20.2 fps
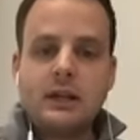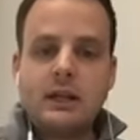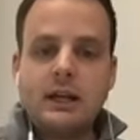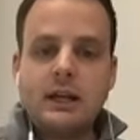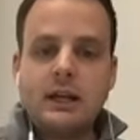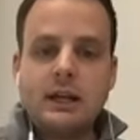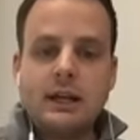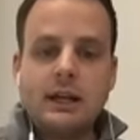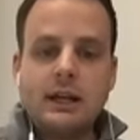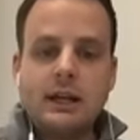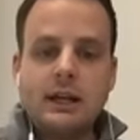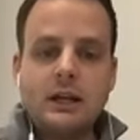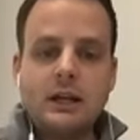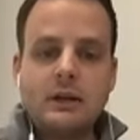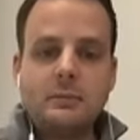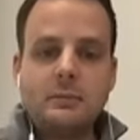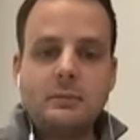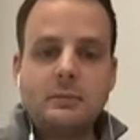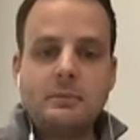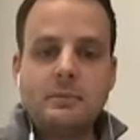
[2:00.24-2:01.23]

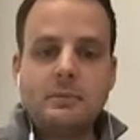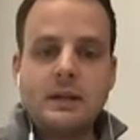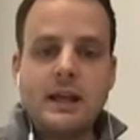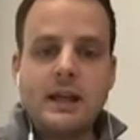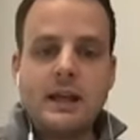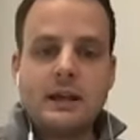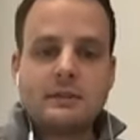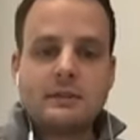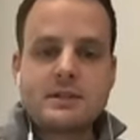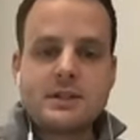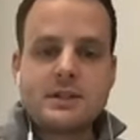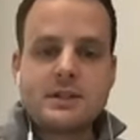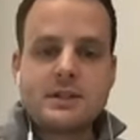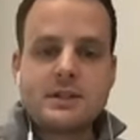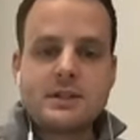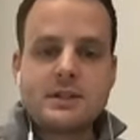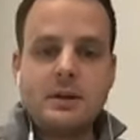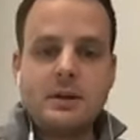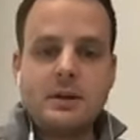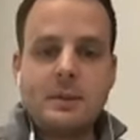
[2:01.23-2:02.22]
Um, and yeah,
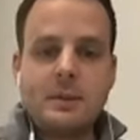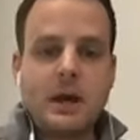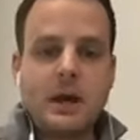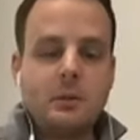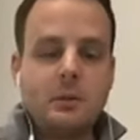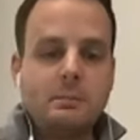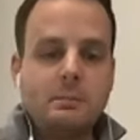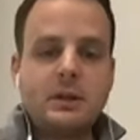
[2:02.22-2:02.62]
so it's really about